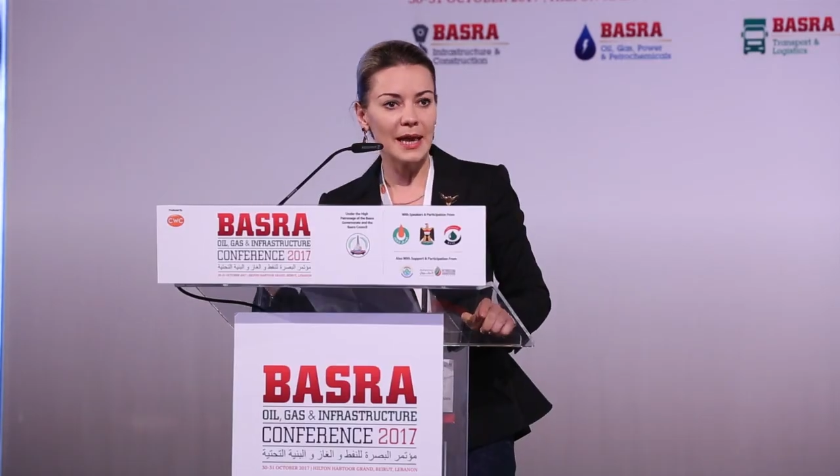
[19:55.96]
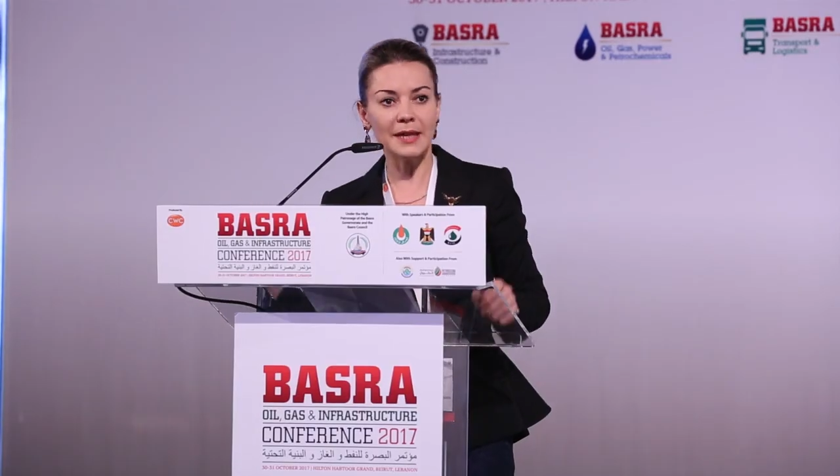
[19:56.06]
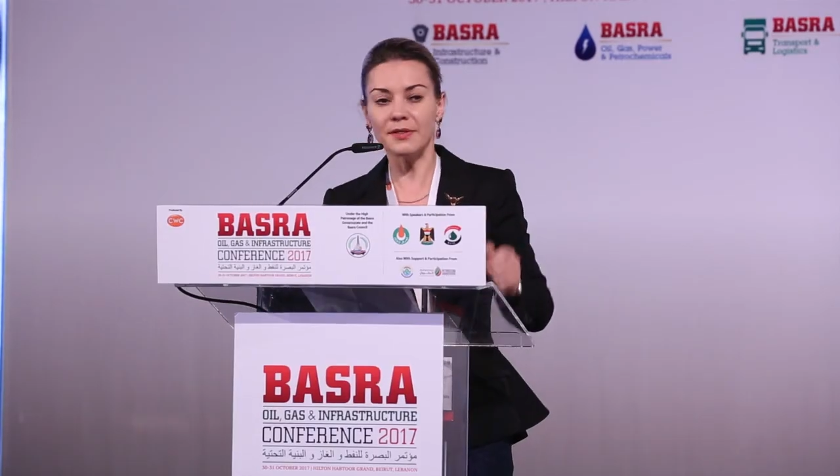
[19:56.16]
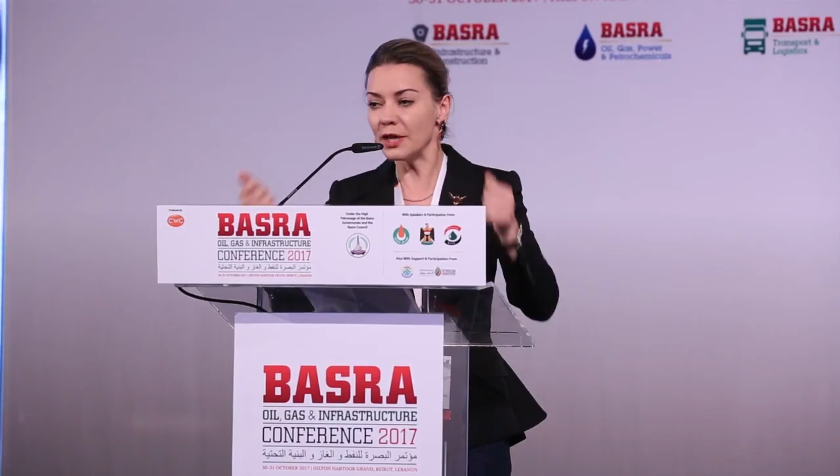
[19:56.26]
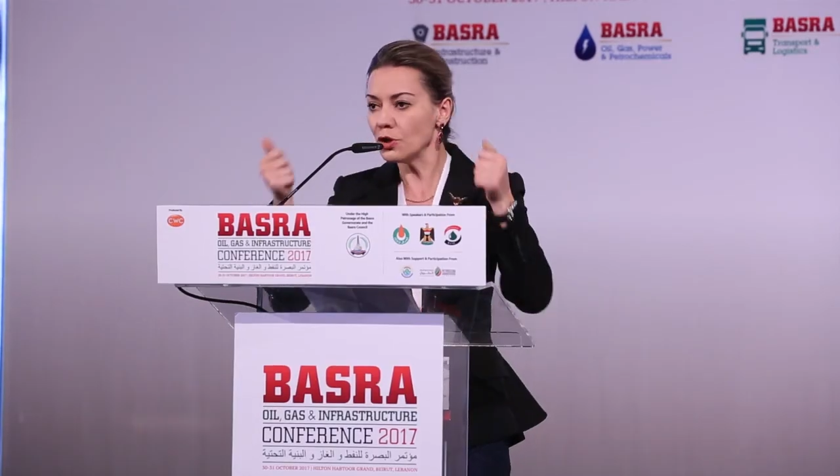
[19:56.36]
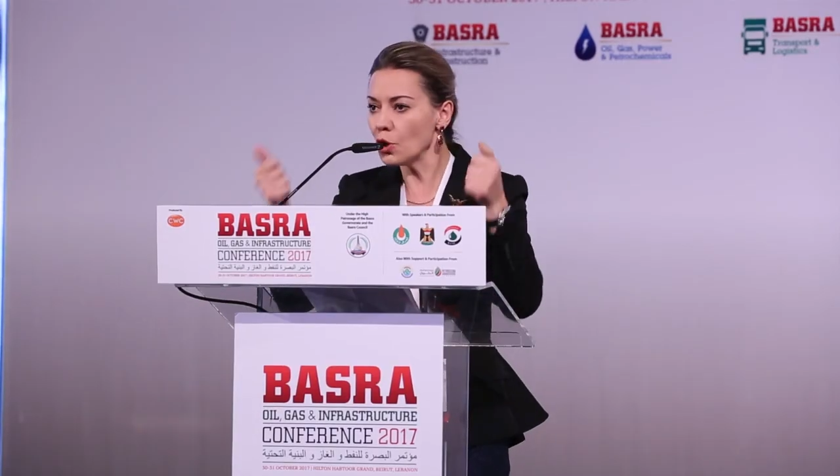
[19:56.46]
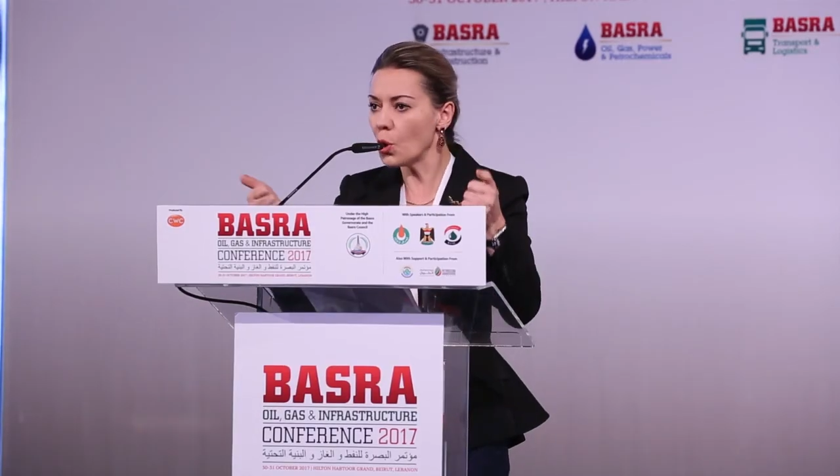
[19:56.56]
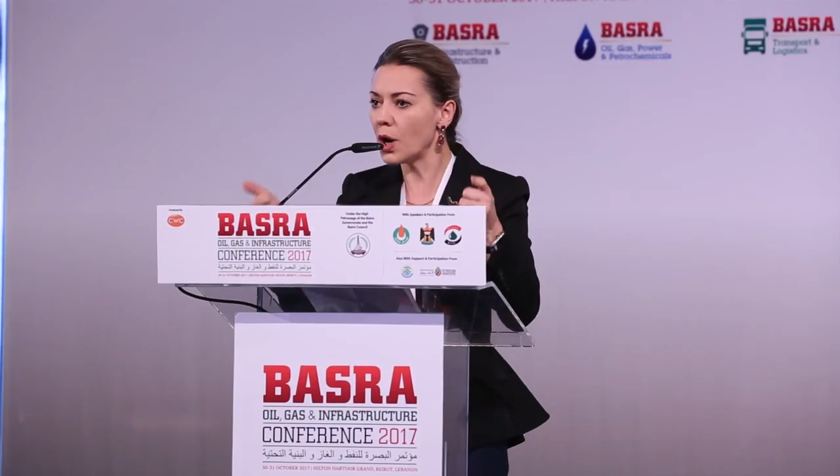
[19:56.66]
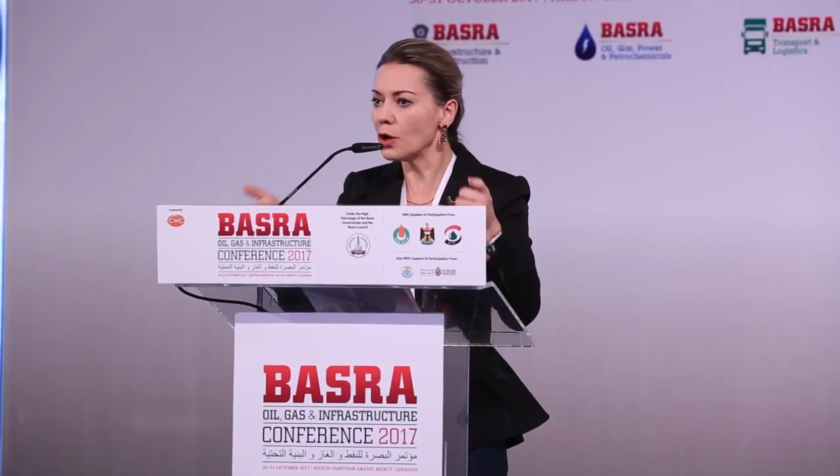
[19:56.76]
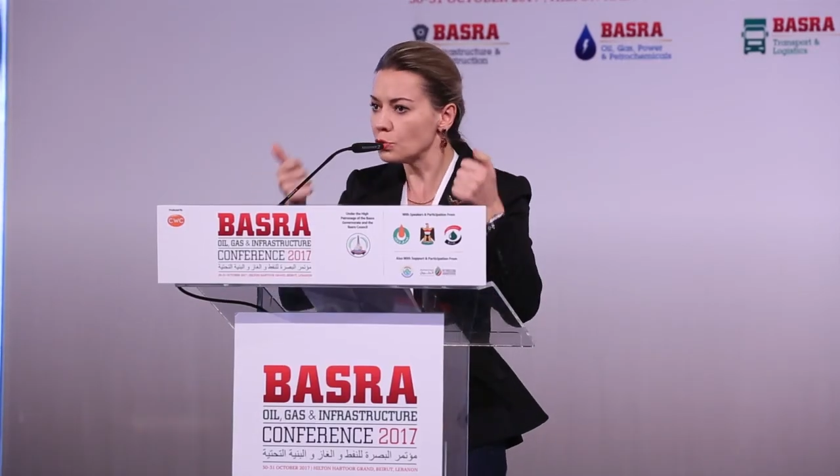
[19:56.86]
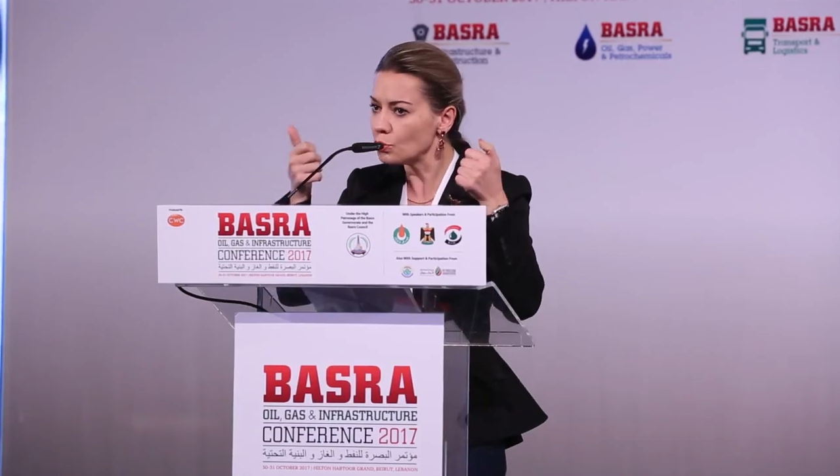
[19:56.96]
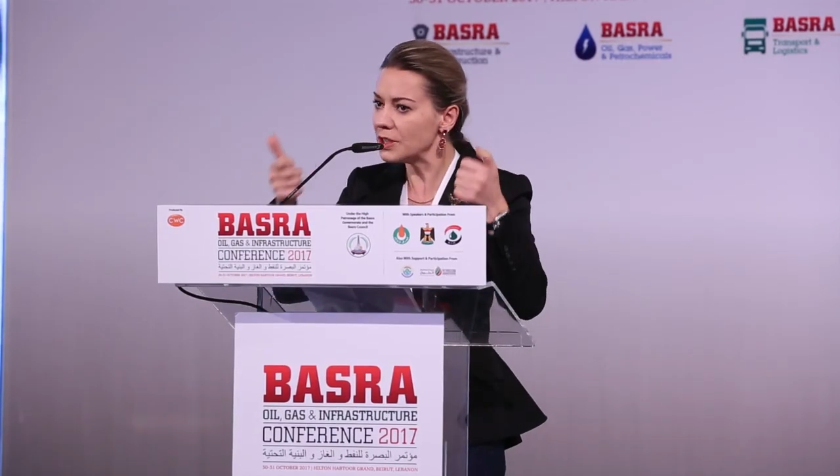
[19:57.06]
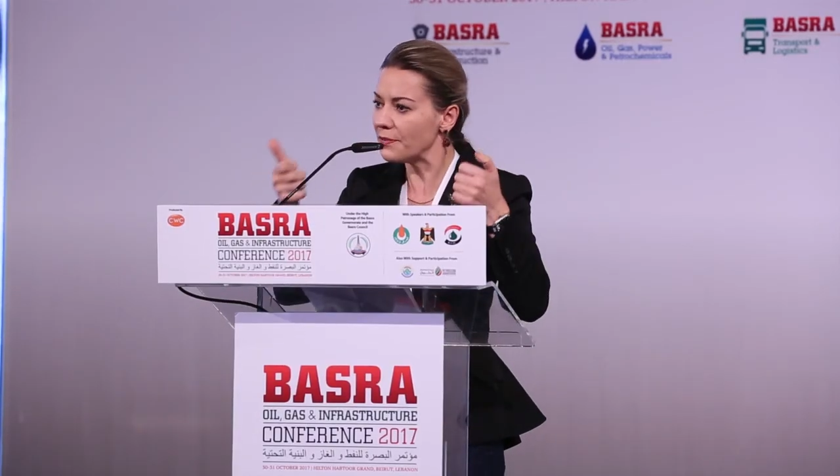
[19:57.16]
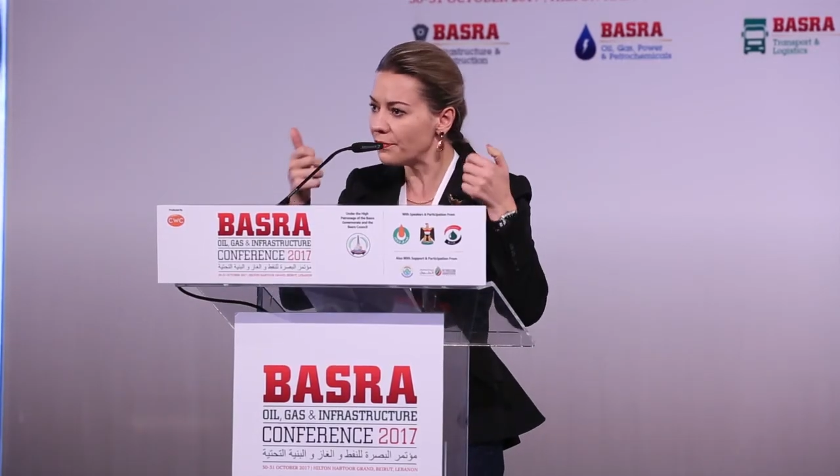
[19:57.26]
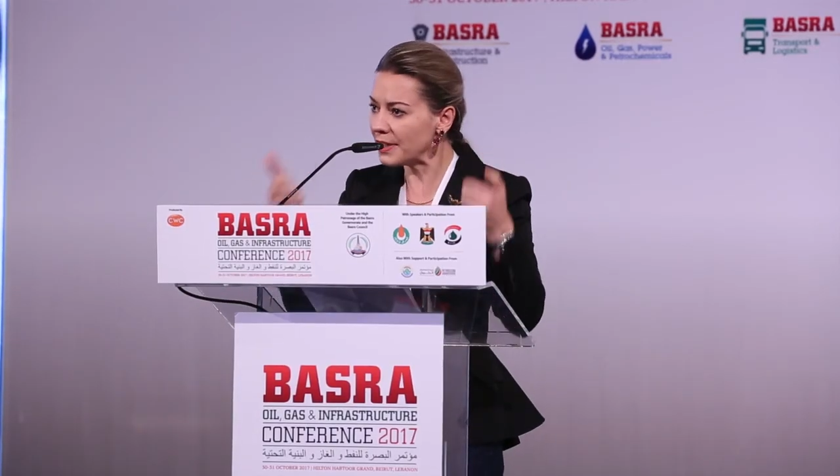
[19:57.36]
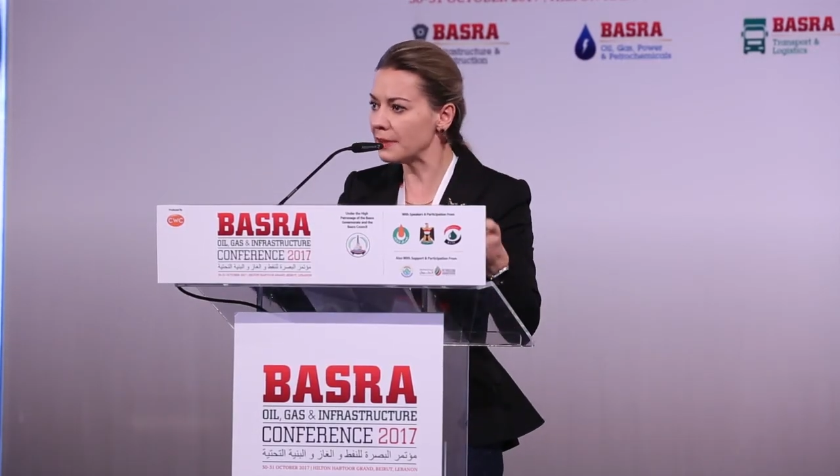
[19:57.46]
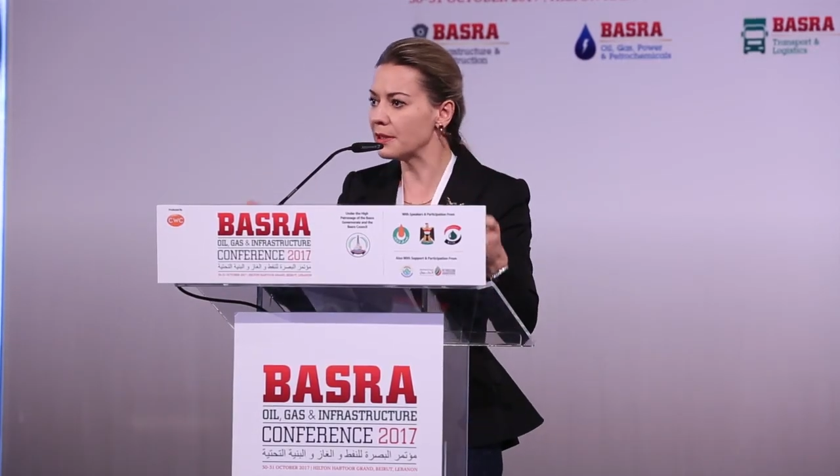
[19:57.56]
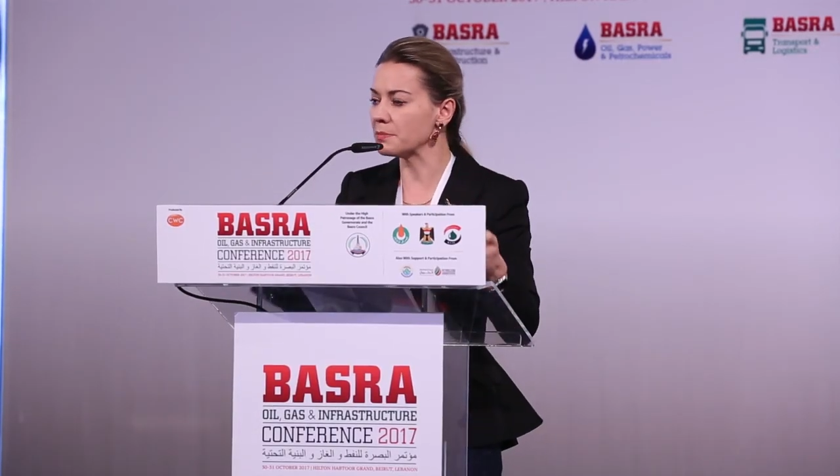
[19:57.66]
and they know how to defend